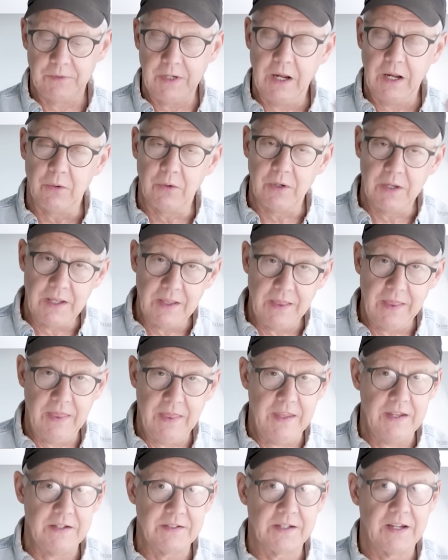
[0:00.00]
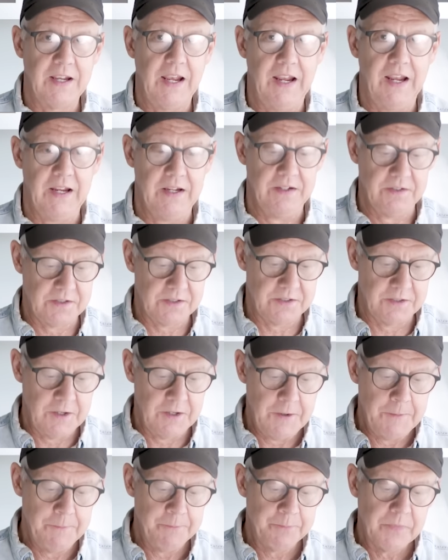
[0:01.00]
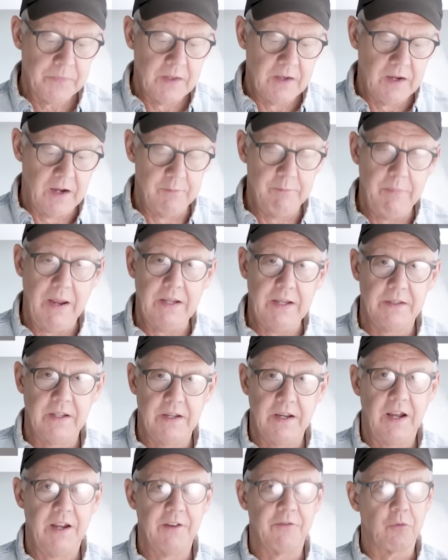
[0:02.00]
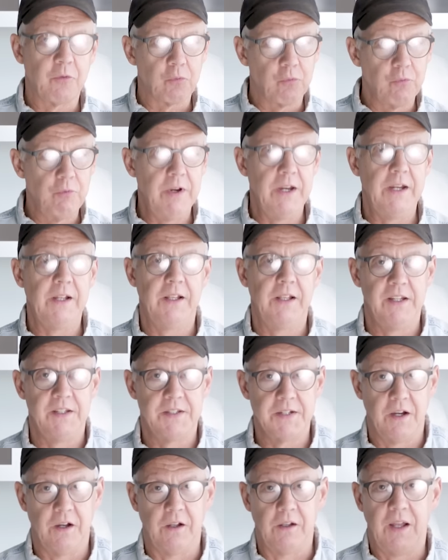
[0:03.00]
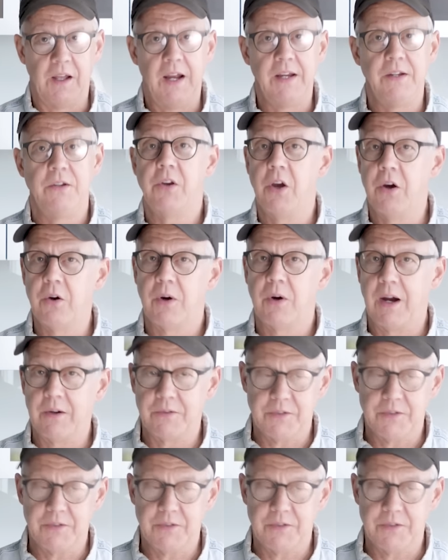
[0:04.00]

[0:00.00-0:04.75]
Now, this case, I've made the knife really dull. I know how